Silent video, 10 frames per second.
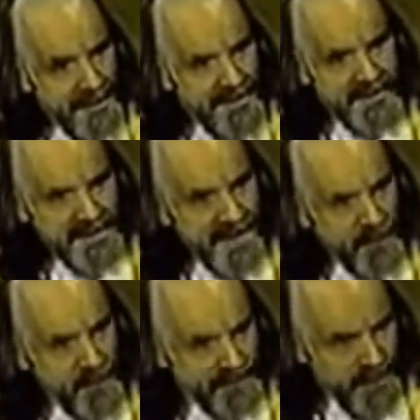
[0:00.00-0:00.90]
I
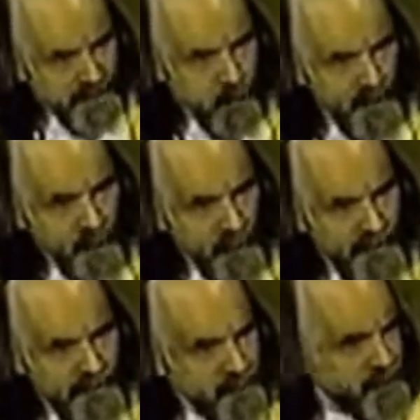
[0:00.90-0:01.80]
decide who does what and
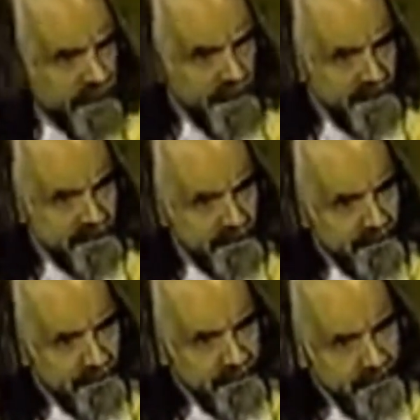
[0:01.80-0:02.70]
where they do it at.
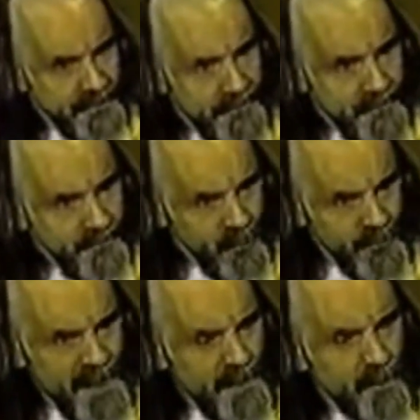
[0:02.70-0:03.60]

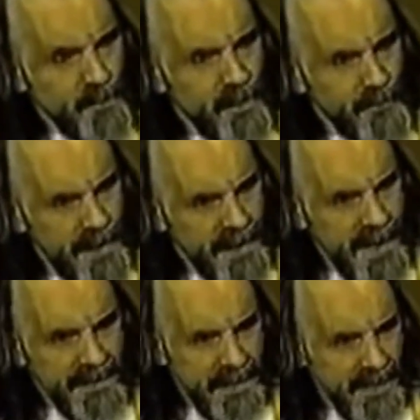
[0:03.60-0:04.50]
When am I going to run around and
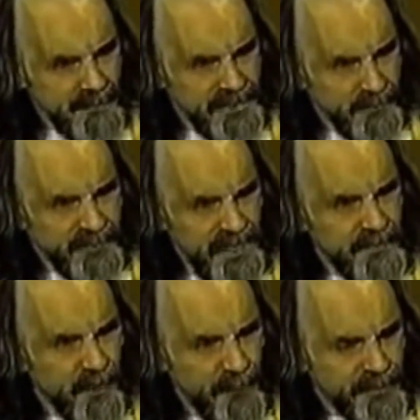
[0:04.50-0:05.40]
act like I'm some
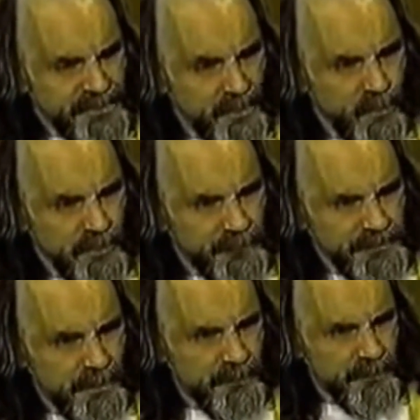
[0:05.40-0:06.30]
teeny bopper somewhere for
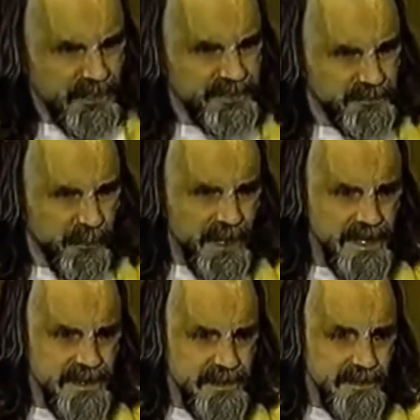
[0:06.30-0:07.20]
somebody else's
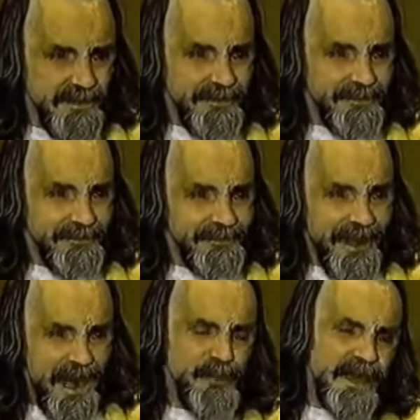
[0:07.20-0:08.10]
money?
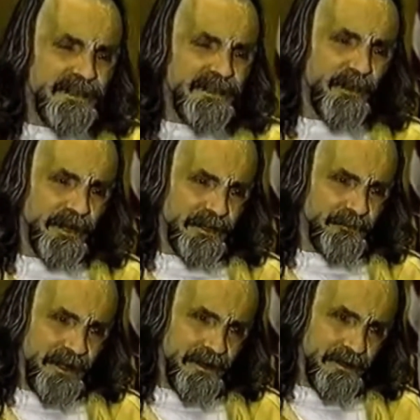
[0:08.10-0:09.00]
I make the money,
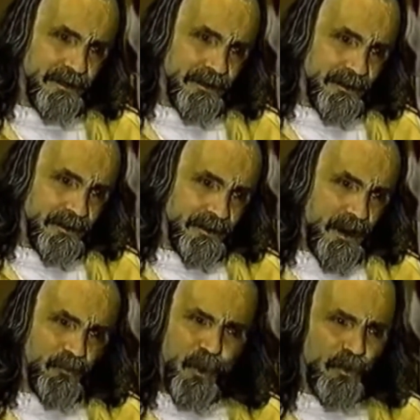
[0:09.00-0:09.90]
man.
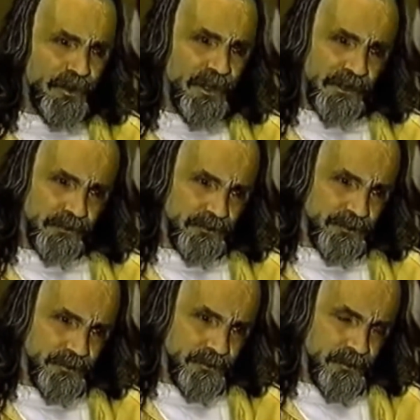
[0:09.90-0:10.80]
I roll the
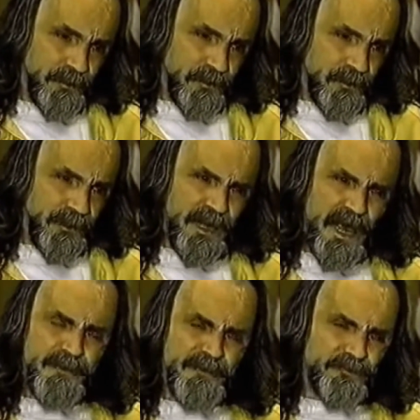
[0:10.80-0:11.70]
nickels. The
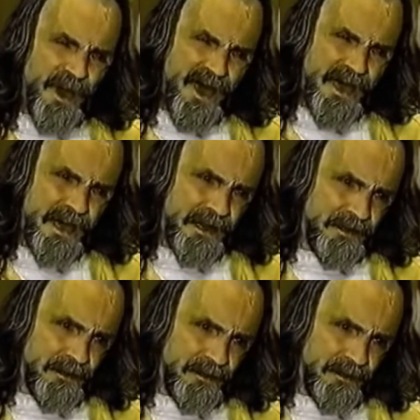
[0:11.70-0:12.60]
game is mine.